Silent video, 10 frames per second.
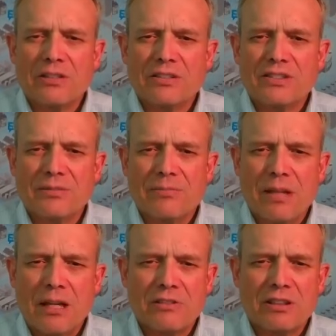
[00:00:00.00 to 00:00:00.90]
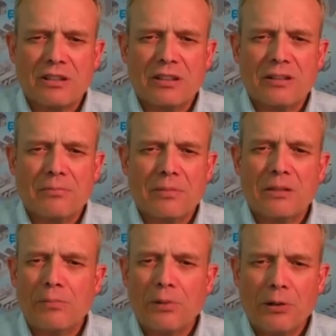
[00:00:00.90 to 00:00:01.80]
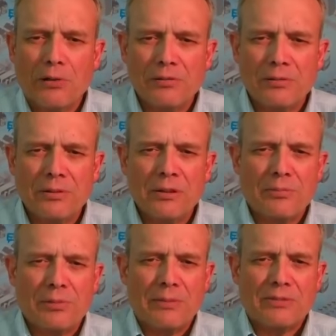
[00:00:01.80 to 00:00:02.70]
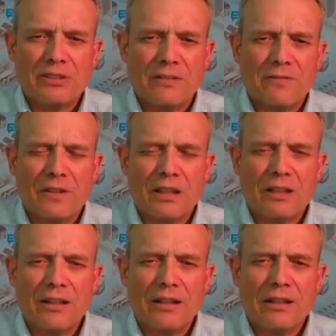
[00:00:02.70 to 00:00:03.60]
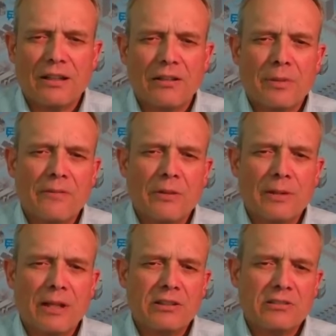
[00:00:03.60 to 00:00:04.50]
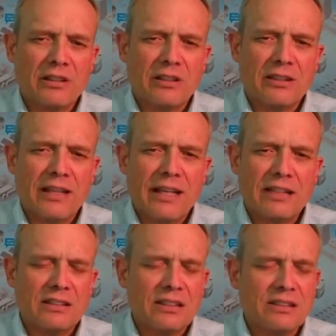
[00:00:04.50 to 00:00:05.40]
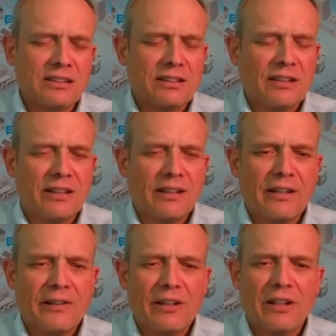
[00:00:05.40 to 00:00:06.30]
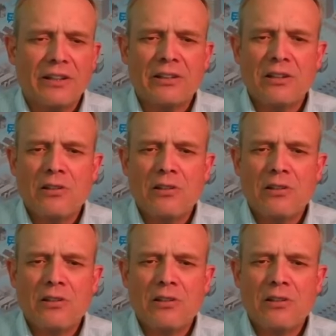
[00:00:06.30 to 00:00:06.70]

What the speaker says: is mounted mid-pole, perhaps 10 feet above the pedestrian access area,